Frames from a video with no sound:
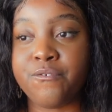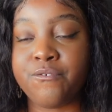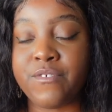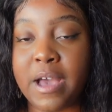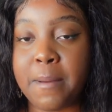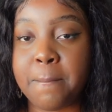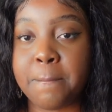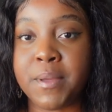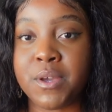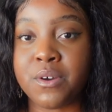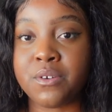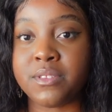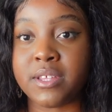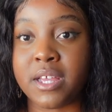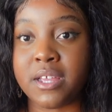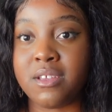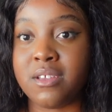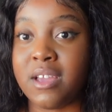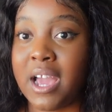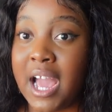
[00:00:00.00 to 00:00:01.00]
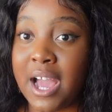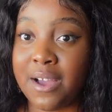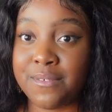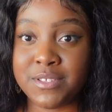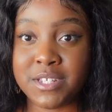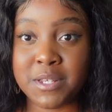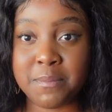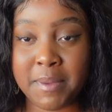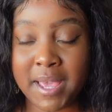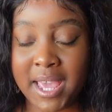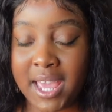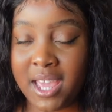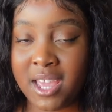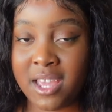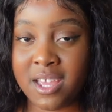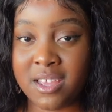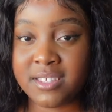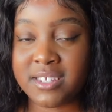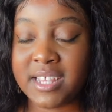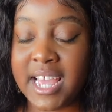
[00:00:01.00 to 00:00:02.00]
VAT bill that you have to
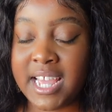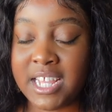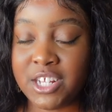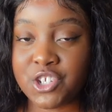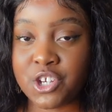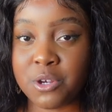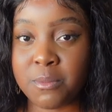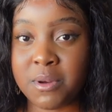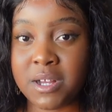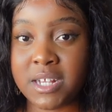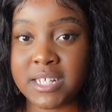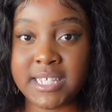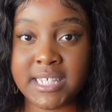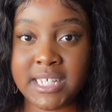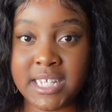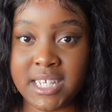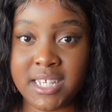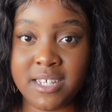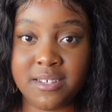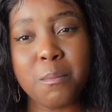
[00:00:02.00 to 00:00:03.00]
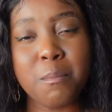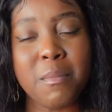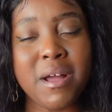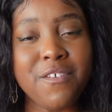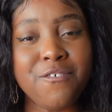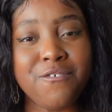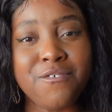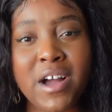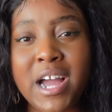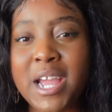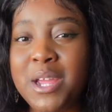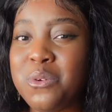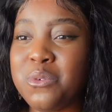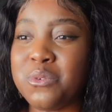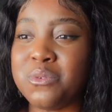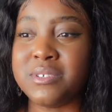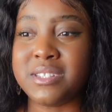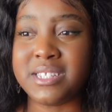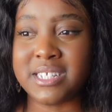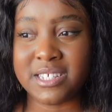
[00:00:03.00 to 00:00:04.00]
pay to HMRC. My
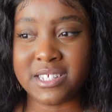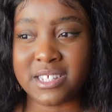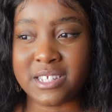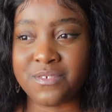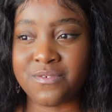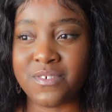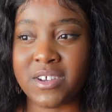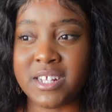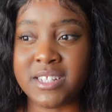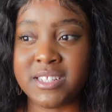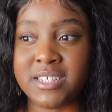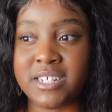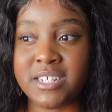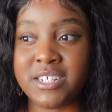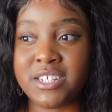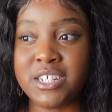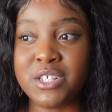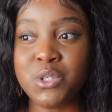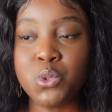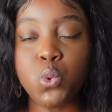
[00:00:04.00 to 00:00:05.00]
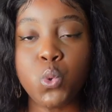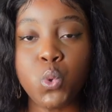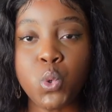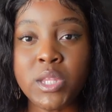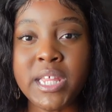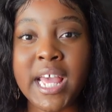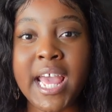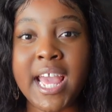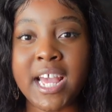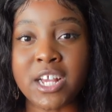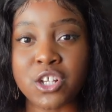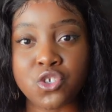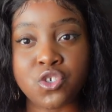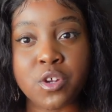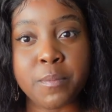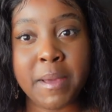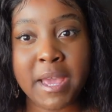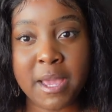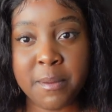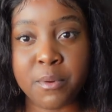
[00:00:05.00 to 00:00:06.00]
final disadvantage is all the
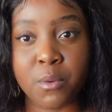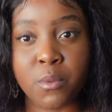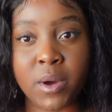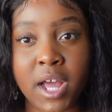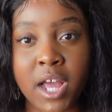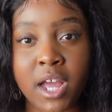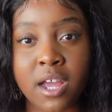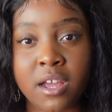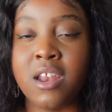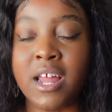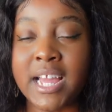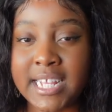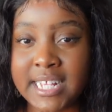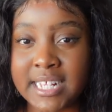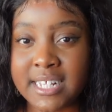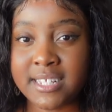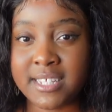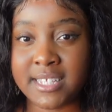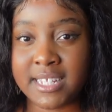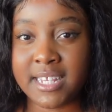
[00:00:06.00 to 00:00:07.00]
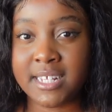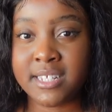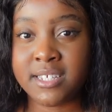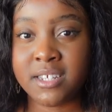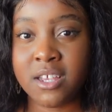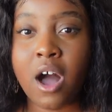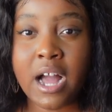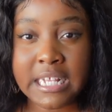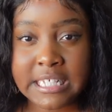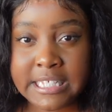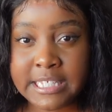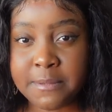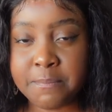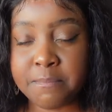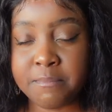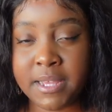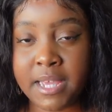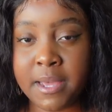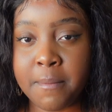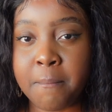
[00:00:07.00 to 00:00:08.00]
extra paperwork. Like I said, I
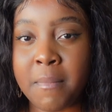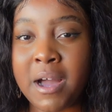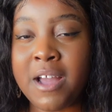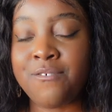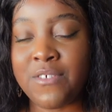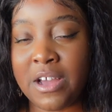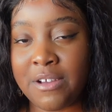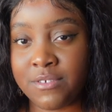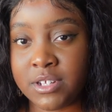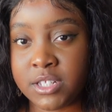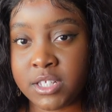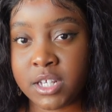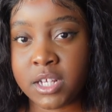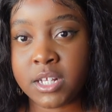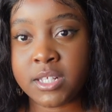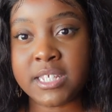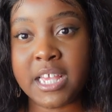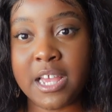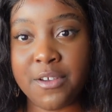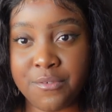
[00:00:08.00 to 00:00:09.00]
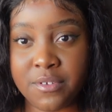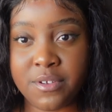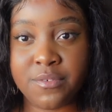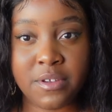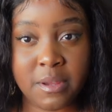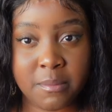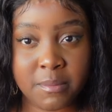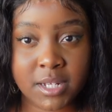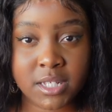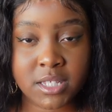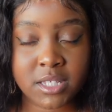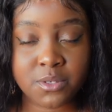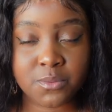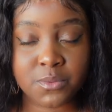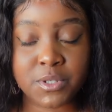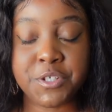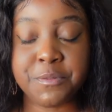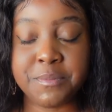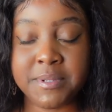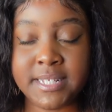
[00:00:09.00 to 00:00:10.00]
submit my VAT returns every three months,
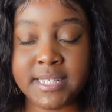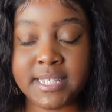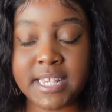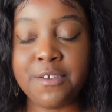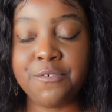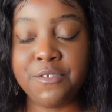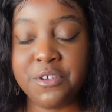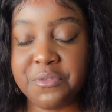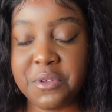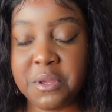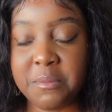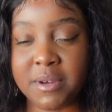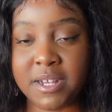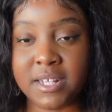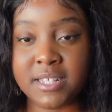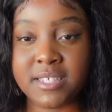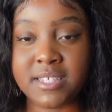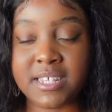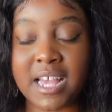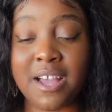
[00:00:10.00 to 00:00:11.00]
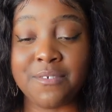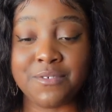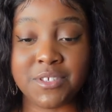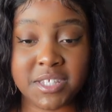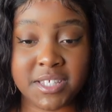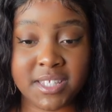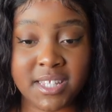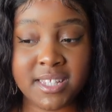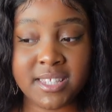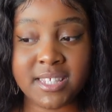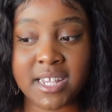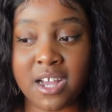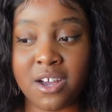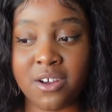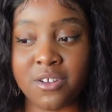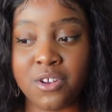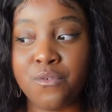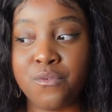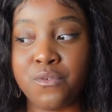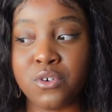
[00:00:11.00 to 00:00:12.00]
which means every three months I have to sit
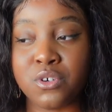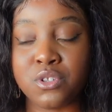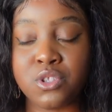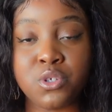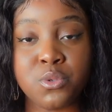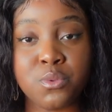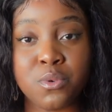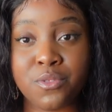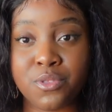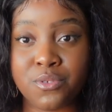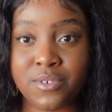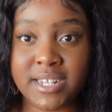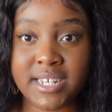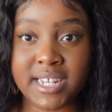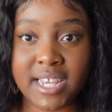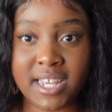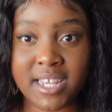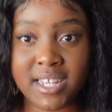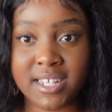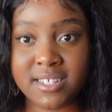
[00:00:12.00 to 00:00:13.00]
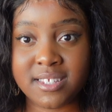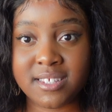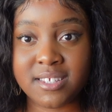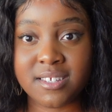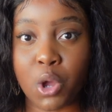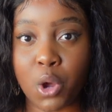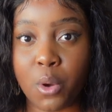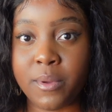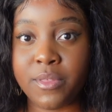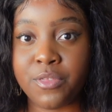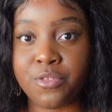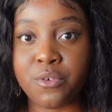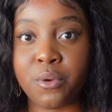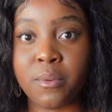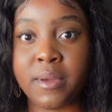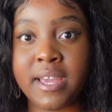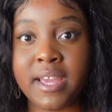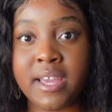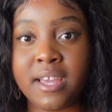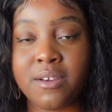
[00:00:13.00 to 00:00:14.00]
down for two or three days going through
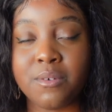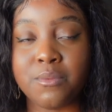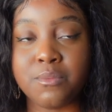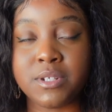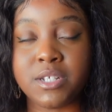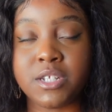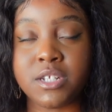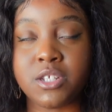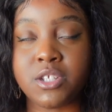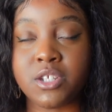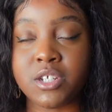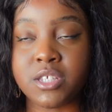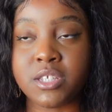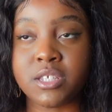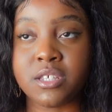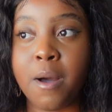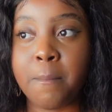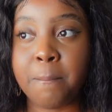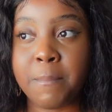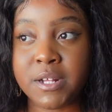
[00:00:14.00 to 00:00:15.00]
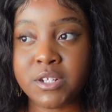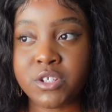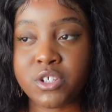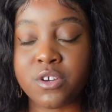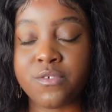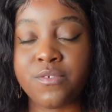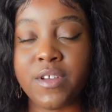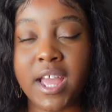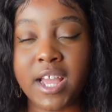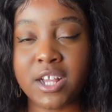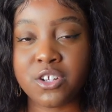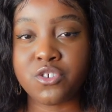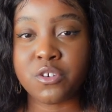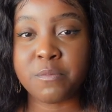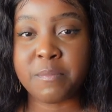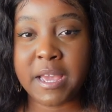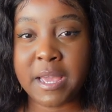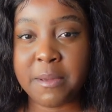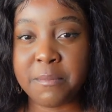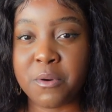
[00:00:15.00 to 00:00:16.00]
it, which is just a bunch of extra
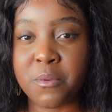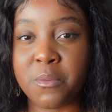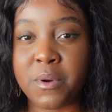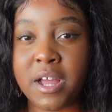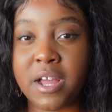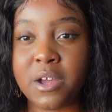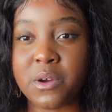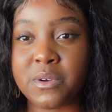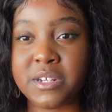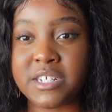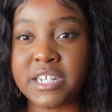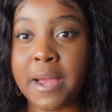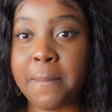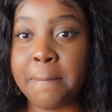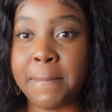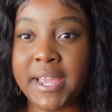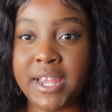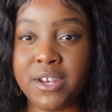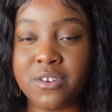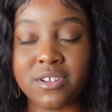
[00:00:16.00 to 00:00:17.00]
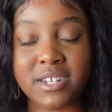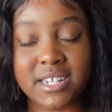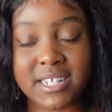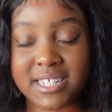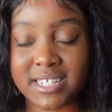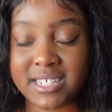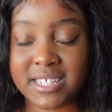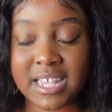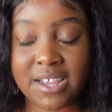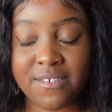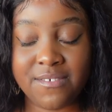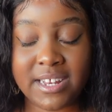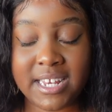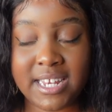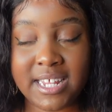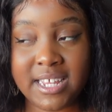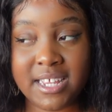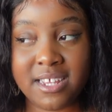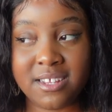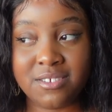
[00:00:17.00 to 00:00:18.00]
paperwork which I may not not
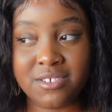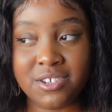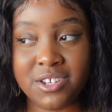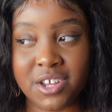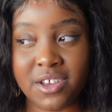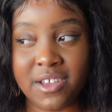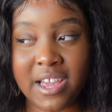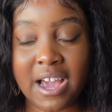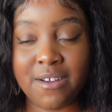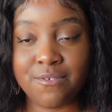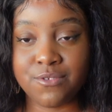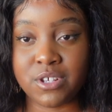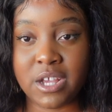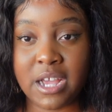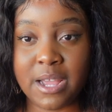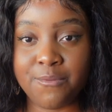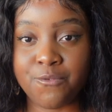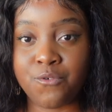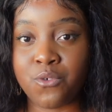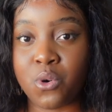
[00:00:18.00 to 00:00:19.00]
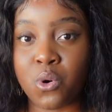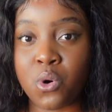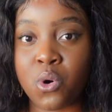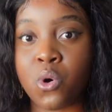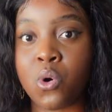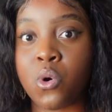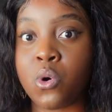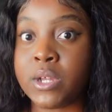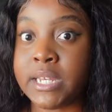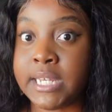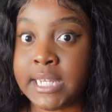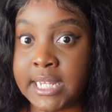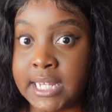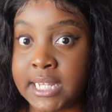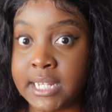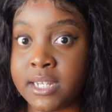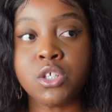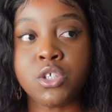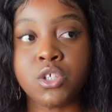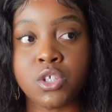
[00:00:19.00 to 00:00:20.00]
necessarily, you know, have time for or
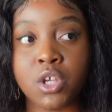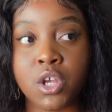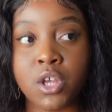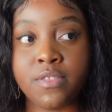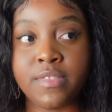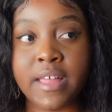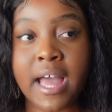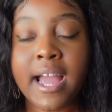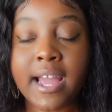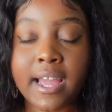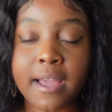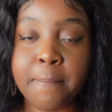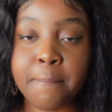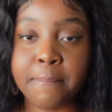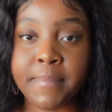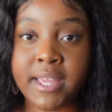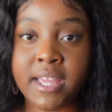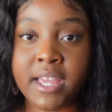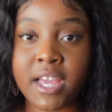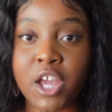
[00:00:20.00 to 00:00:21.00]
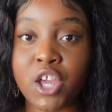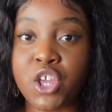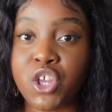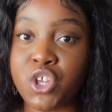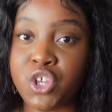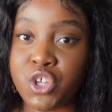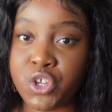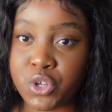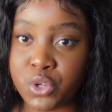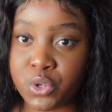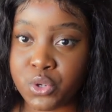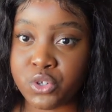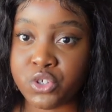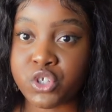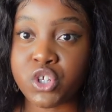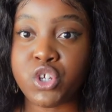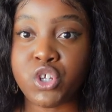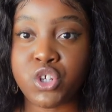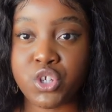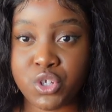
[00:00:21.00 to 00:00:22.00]
need. So that can be a huge,
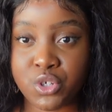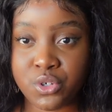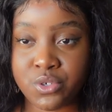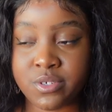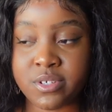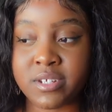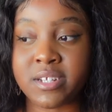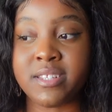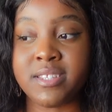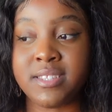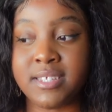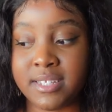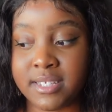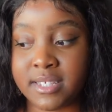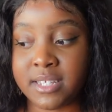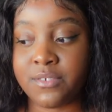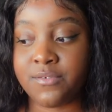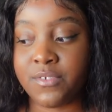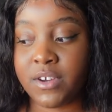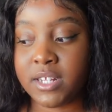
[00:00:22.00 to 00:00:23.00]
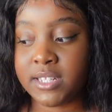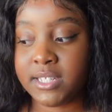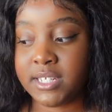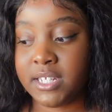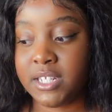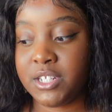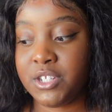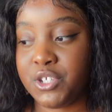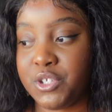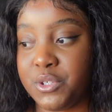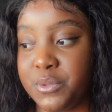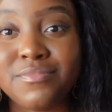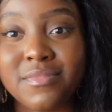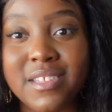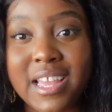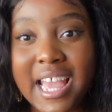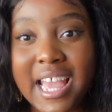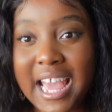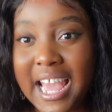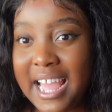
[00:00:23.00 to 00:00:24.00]
huge disadvantage.
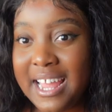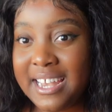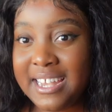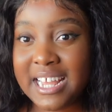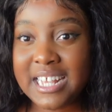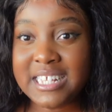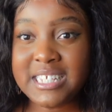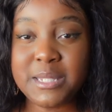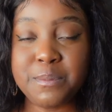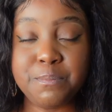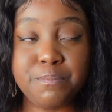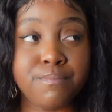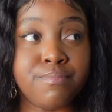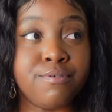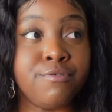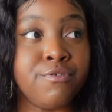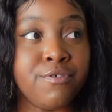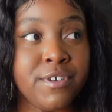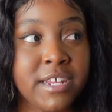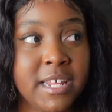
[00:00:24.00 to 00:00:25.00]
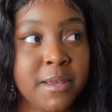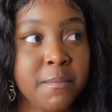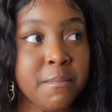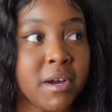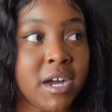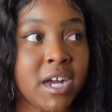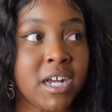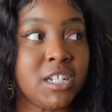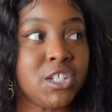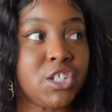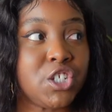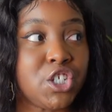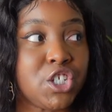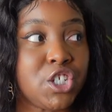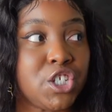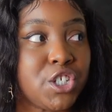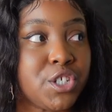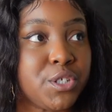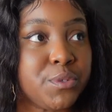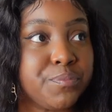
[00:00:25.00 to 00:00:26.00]
And that's pretty
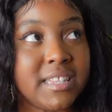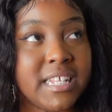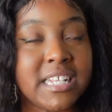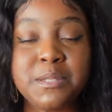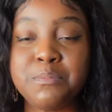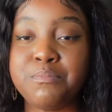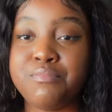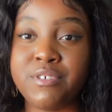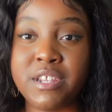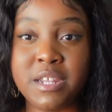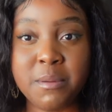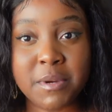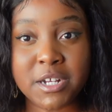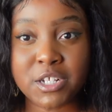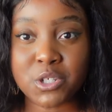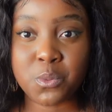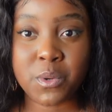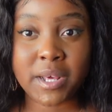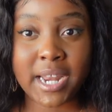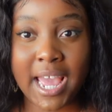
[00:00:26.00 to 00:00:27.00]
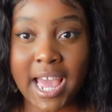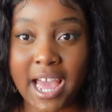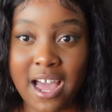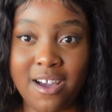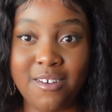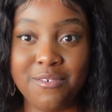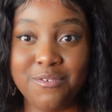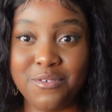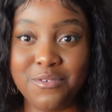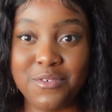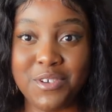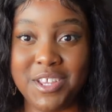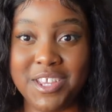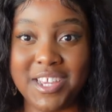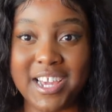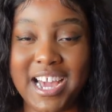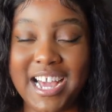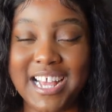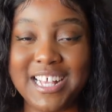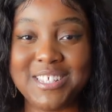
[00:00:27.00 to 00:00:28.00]
much that's pretty much what I have for you
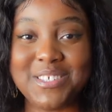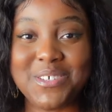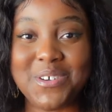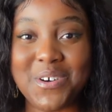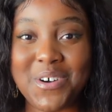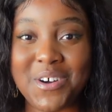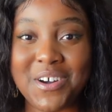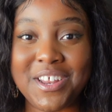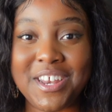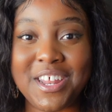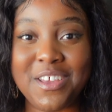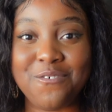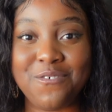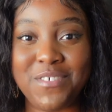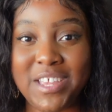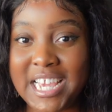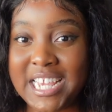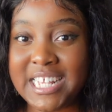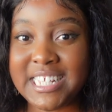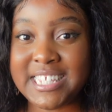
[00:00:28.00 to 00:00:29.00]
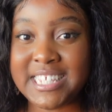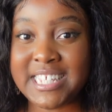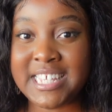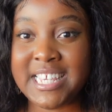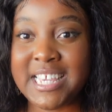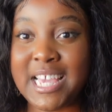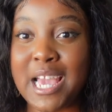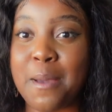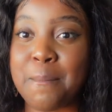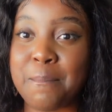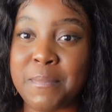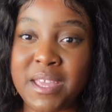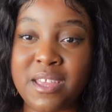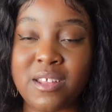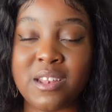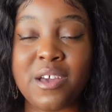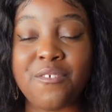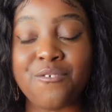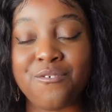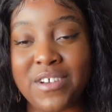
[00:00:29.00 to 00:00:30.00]
guys on VAT and
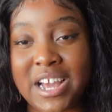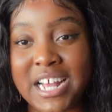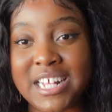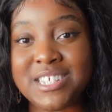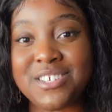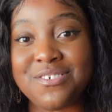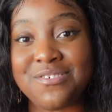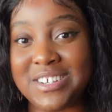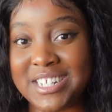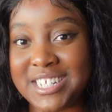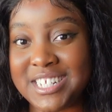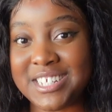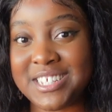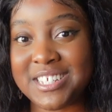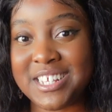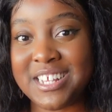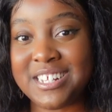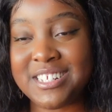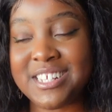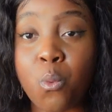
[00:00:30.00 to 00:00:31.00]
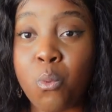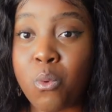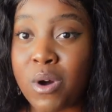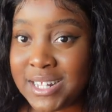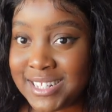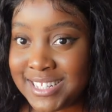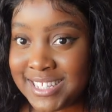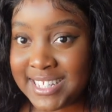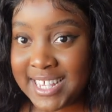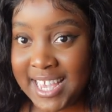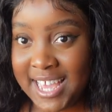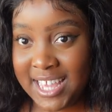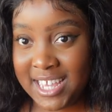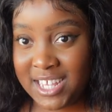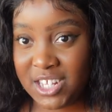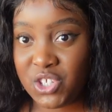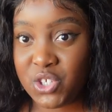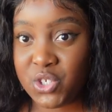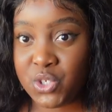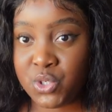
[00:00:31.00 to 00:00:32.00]
being VAT registered. One
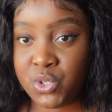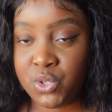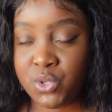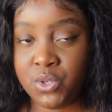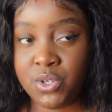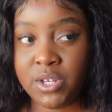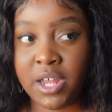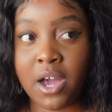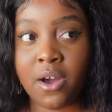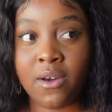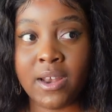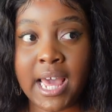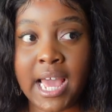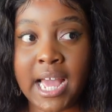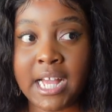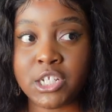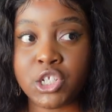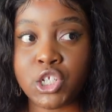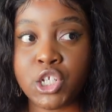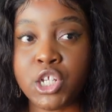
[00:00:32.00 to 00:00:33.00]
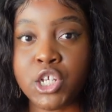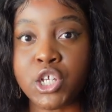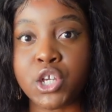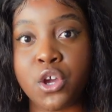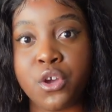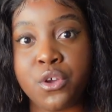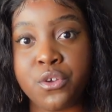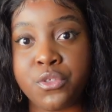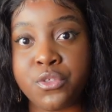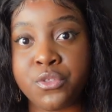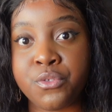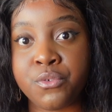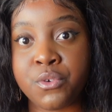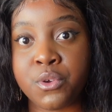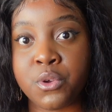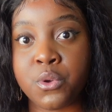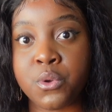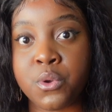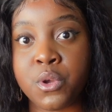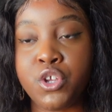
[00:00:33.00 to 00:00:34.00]
day soon I'll actually go
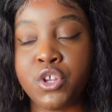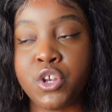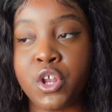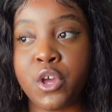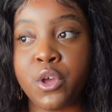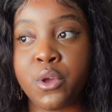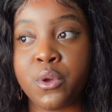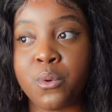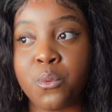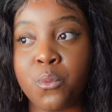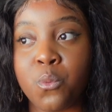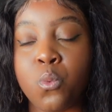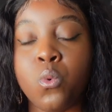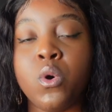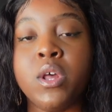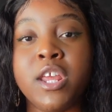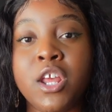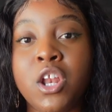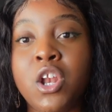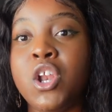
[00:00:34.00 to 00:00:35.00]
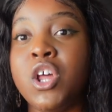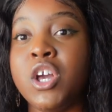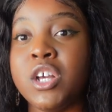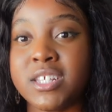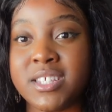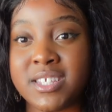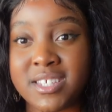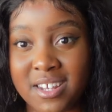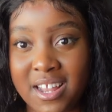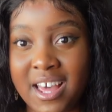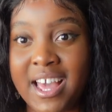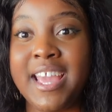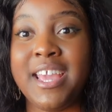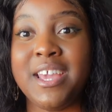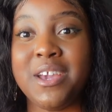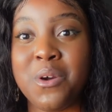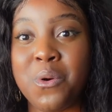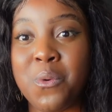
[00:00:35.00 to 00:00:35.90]
through, you know, what it looks like